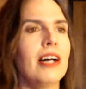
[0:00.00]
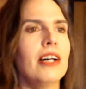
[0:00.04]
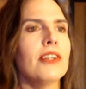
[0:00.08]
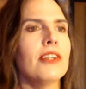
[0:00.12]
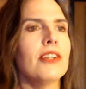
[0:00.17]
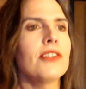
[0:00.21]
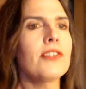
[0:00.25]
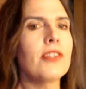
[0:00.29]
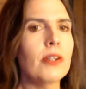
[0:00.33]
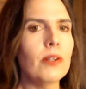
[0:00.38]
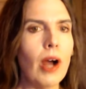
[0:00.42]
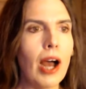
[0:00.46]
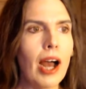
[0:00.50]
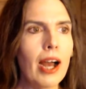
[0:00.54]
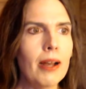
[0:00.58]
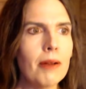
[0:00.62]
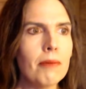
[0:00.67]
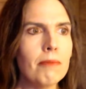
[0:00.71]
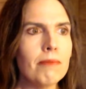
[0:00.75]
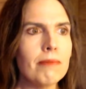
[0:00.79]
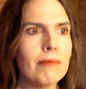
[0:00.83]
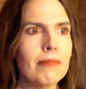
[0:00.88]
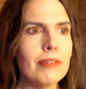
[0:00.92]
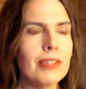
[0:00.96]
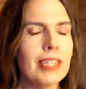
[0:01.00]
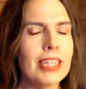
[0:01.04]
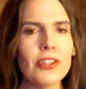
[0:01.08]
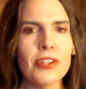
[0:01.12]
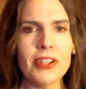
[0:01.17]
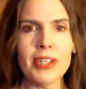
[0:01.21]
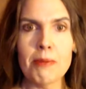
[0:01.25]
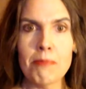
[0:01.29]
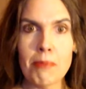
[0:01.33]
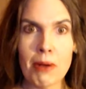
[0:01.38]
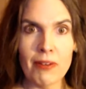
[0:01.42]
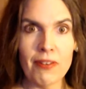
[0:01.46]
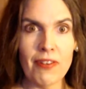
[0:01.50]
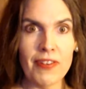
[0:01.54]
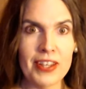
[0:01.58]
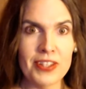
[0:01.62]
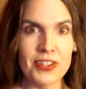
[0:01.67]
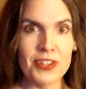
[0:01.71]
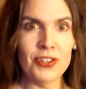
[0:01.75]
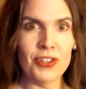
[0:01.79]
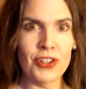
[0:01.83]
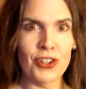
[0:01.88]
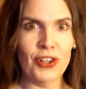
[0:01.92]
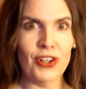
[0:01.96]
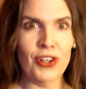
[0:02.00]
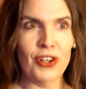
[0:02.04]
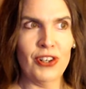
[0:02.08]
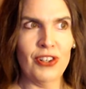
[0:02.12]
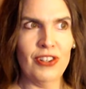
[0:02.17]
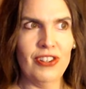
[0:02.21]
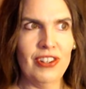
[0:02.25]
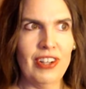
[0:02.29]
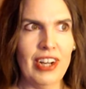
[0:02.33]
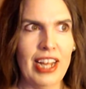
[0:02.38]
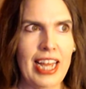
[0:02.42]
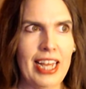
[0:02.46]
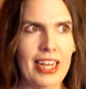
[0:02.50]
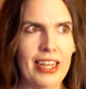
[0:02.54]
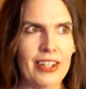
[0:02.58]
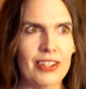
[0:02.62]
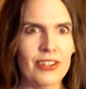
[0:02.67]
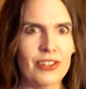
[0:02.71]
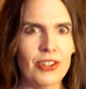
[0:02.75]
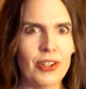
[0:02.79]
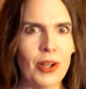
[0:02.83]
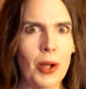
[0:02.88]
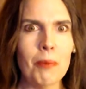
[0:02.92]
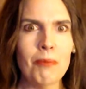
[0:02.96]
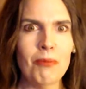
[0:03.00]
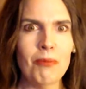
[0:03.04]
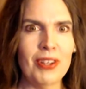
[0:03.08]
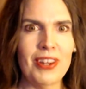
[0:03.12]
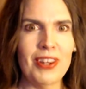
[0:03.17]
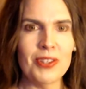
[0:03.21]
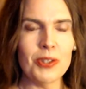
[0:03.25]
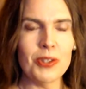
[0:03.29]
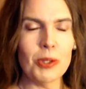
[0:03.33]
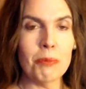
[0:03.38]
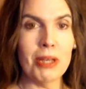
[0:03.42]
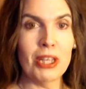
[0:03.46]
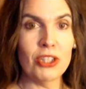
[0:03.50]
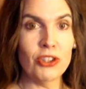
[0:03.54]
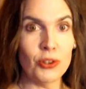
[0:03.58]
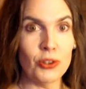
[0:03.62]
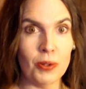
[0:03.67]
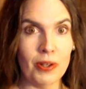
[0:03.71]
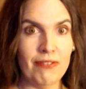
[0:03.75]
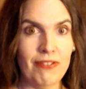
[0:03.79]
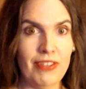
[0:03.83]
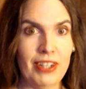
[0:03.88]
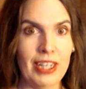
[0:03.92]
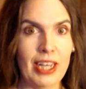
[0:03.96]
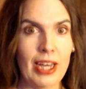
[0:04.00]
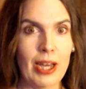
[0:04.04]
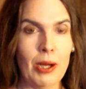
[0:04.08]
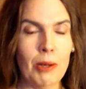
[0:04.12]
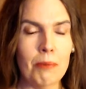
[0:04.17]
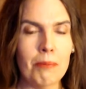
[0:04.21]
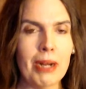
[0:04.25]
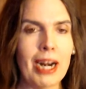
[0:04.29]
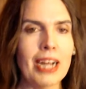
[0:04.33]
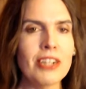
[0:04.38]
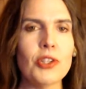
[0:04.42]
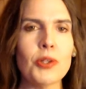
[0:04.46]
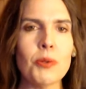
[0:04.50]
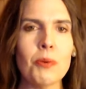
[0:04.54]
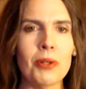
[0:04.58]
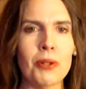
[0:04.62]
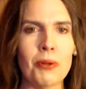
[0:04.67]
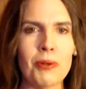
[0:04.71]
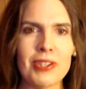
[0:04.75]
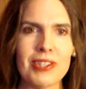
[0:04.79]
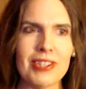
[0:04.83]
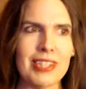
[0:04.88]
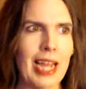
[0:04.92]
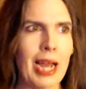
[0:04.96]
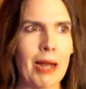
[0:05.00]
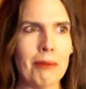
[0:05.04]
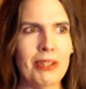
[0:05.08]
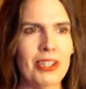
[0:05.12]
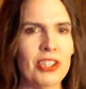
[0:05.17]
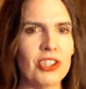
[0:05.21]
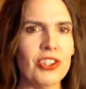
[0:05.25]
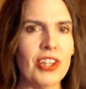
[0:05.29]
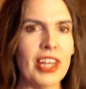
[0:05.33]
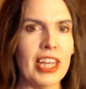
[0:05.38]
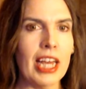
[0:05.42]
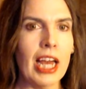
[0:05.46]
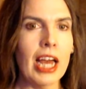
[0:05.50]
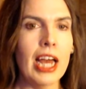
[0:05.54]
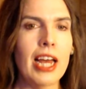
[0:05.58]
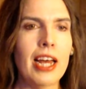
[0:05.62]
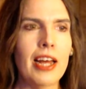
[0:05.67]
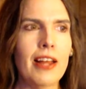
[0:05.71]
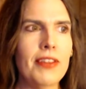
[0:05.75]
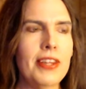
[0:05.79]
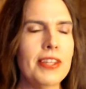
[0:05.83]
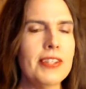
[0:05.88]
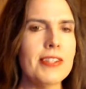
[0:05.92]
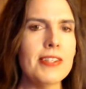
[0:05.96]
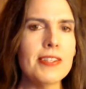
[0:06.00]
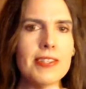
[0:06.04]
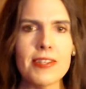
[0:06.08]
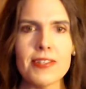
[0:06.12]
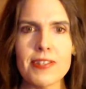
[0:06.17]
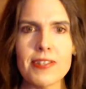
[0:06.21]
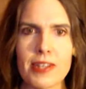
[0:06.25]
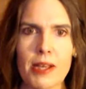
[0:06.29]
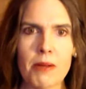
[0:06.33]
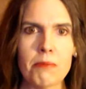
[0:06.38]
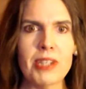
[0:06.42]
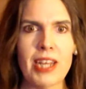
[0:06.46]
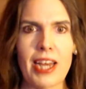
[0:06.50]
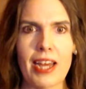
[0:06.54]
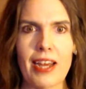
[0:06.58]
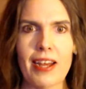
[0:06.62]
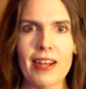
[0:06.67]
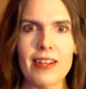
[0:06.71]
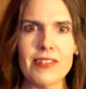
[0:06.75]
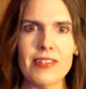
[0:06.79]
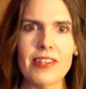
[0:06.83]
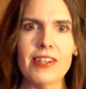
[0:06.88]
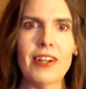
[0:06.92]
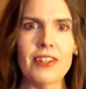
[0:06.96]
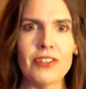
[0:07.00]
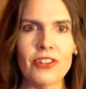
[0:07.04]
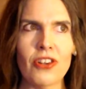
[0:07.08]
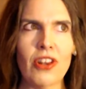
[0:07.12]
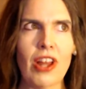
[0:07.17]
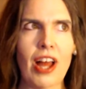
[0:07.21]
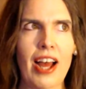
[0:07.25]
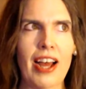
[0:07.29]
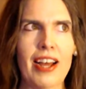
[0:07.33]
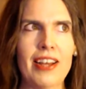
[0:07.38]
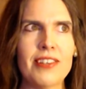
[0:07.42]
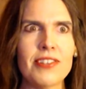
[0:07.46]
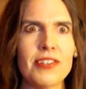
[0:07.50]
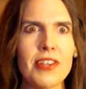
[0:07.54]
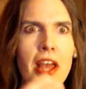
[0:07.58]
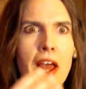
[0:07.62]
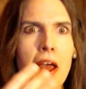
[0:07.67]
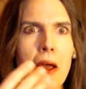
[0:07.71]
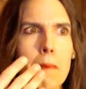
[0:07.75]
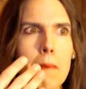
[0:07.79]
So um, let's look at both of these in turn, and hopefully this will be a short video, but I just want to establish like this is the subtext that underlies